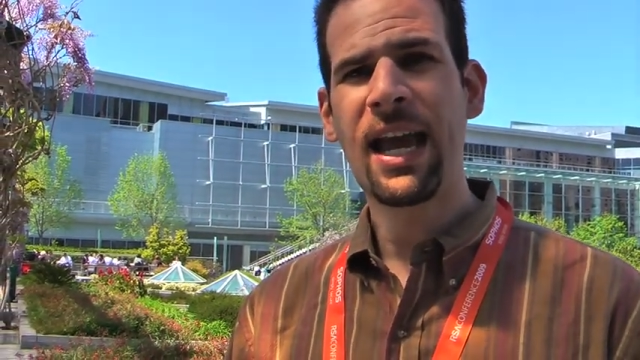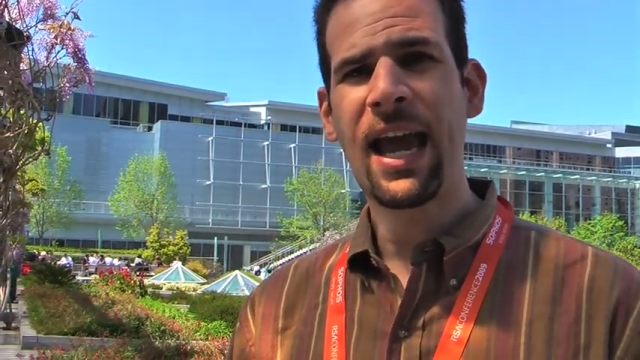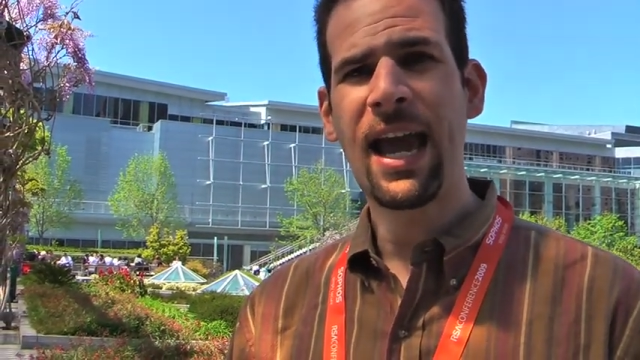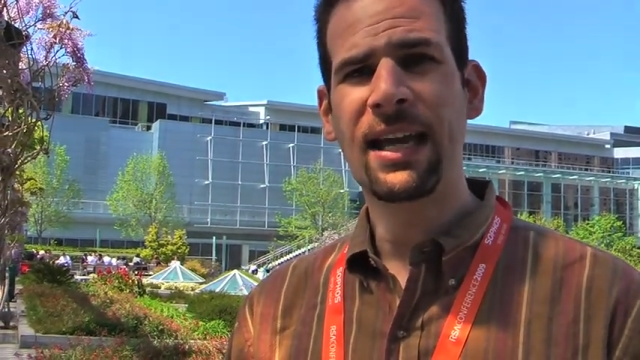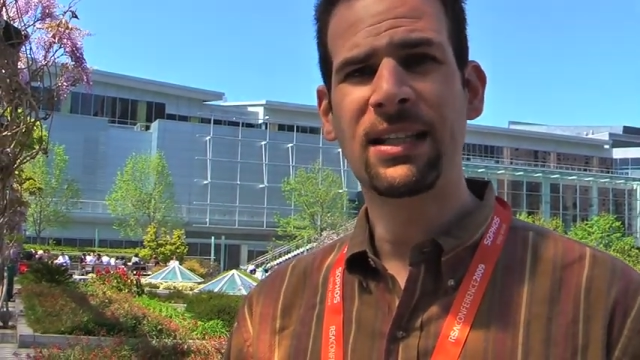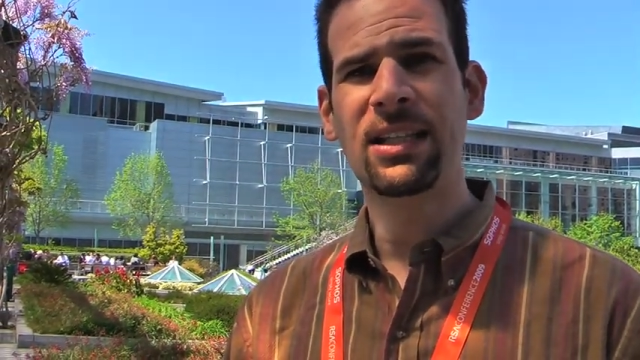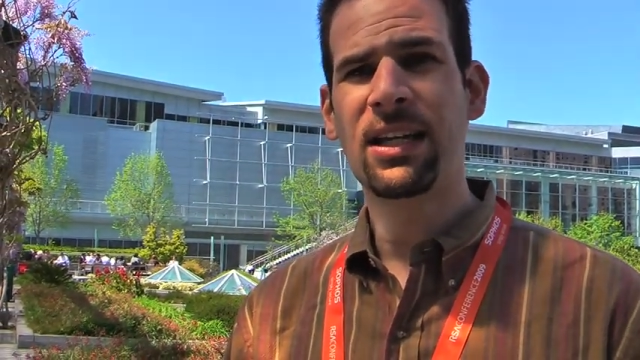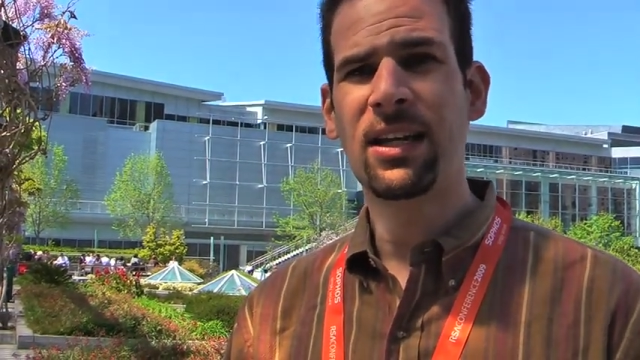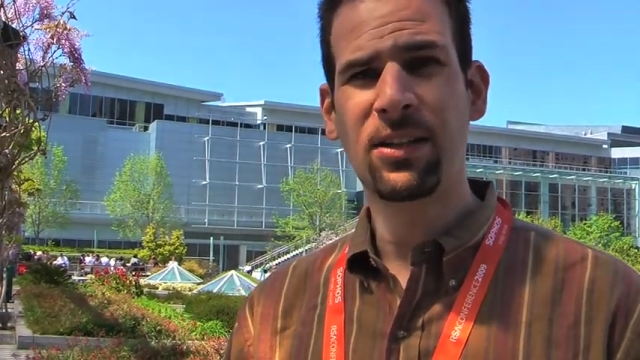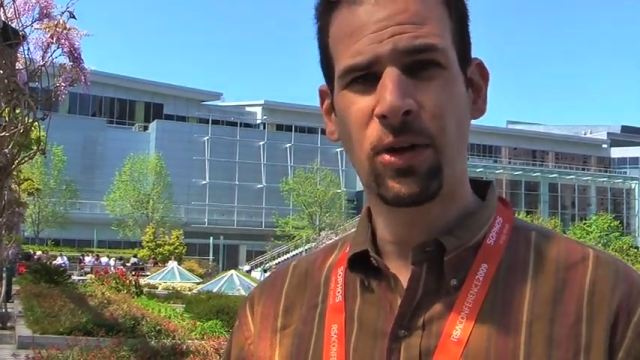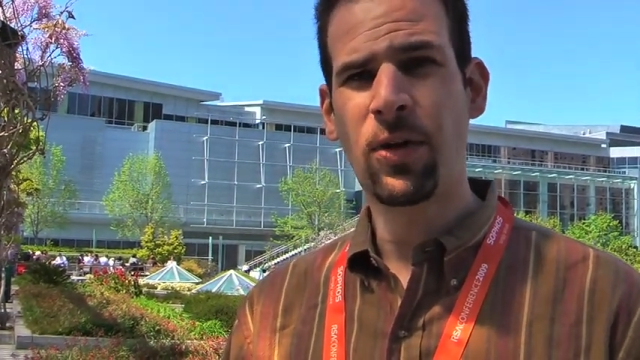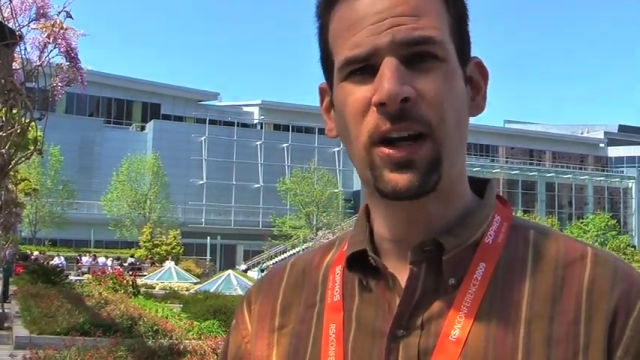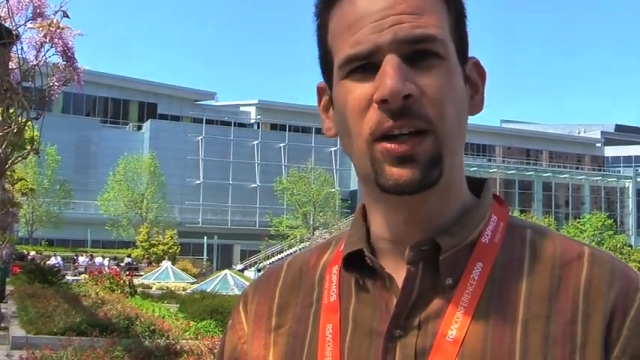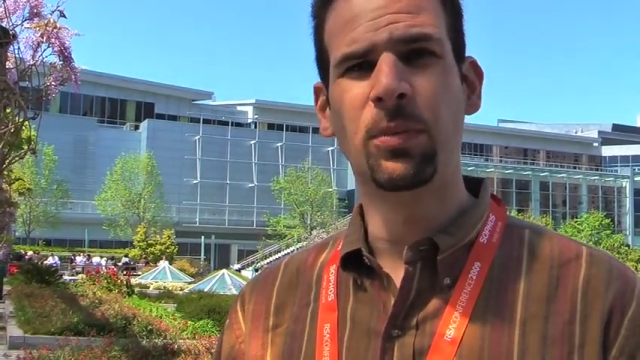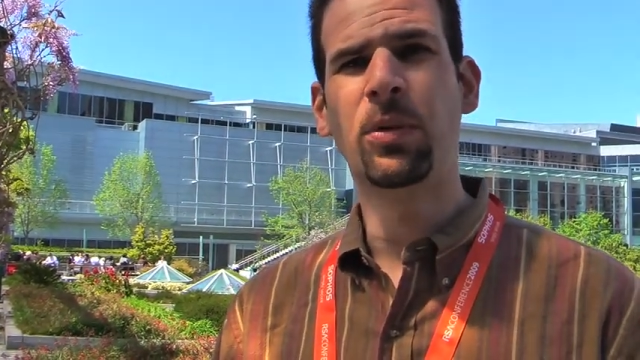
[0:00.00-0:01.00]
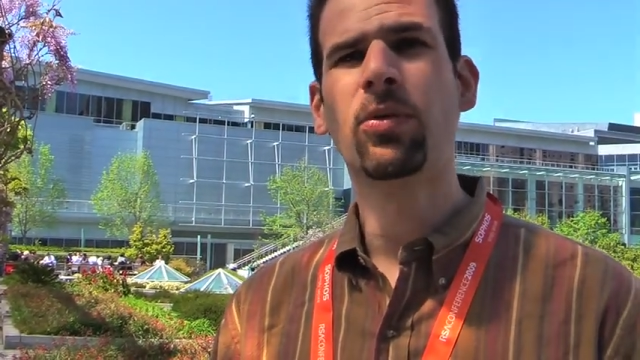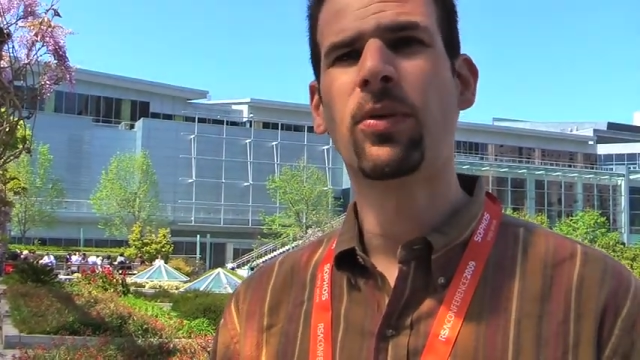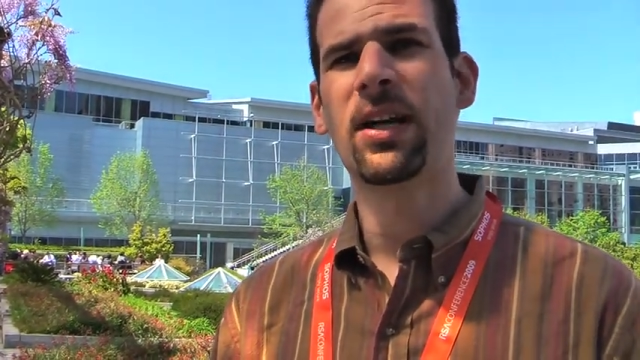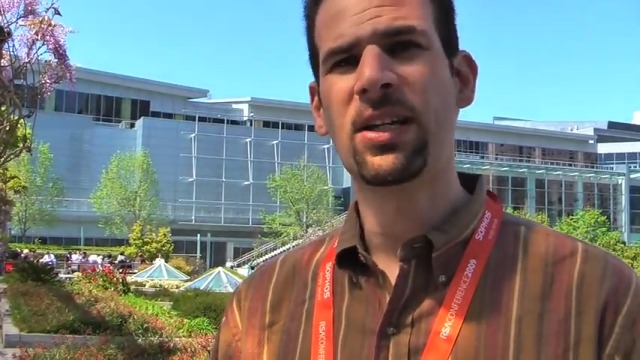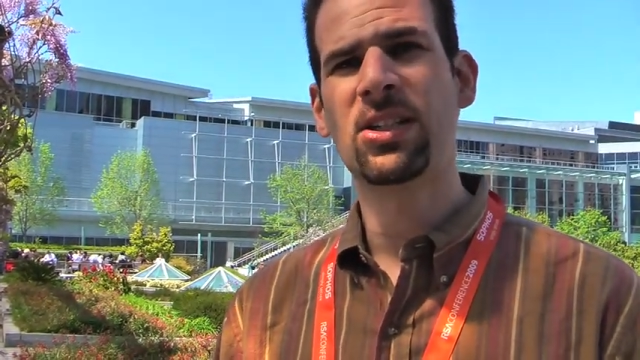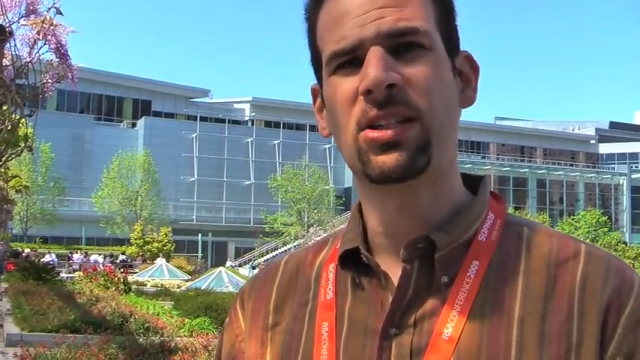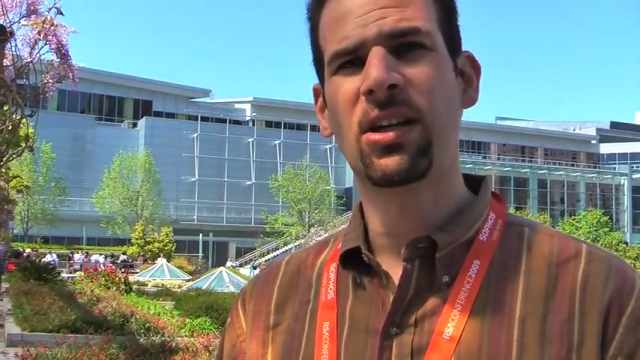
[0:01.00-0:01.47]
and incredible
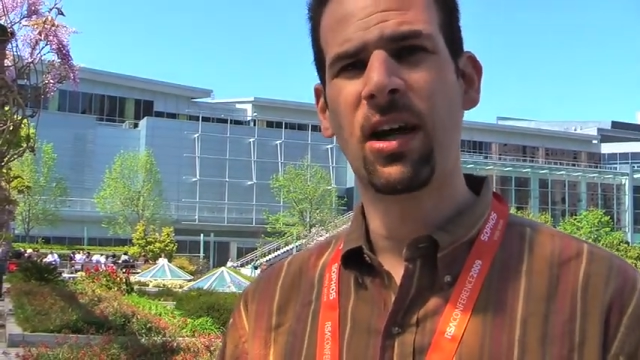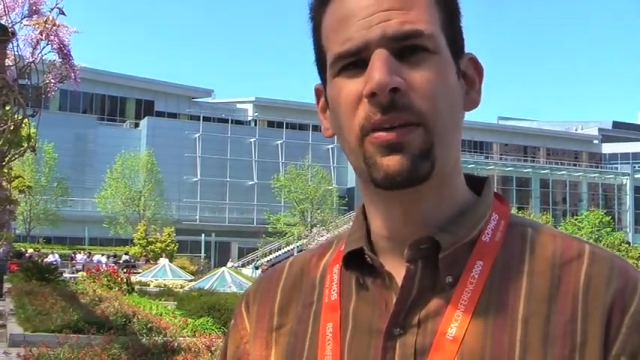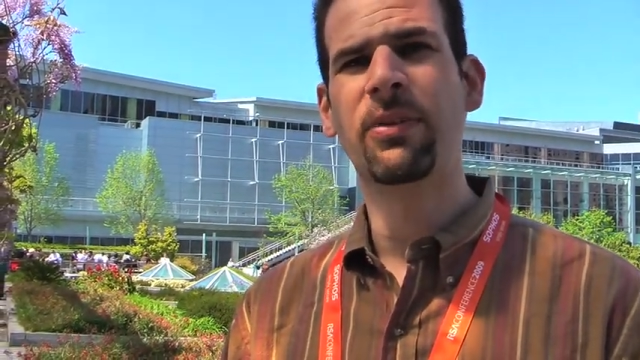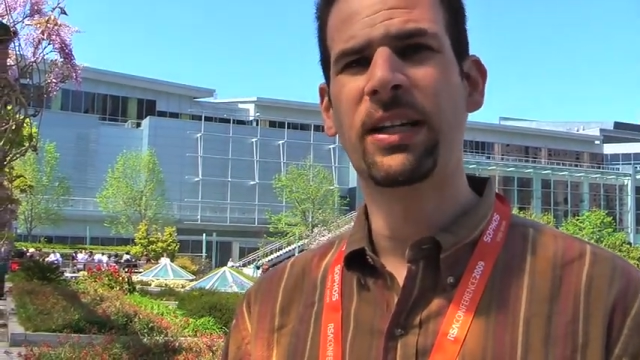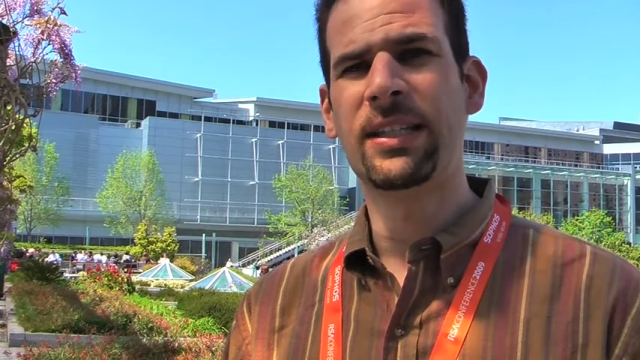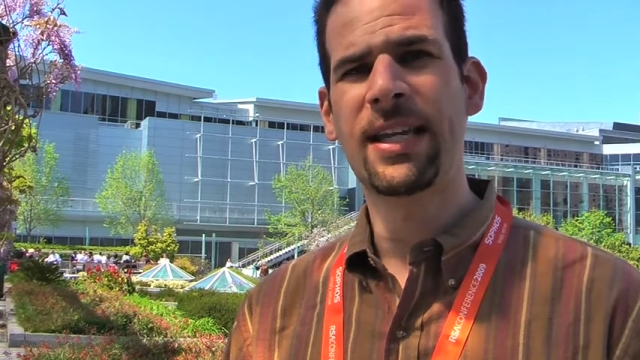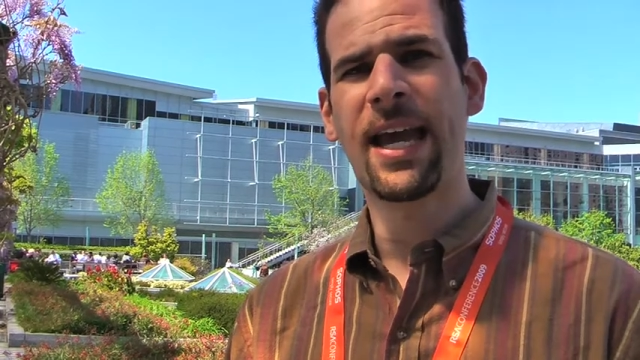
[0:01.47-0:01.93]
risk of an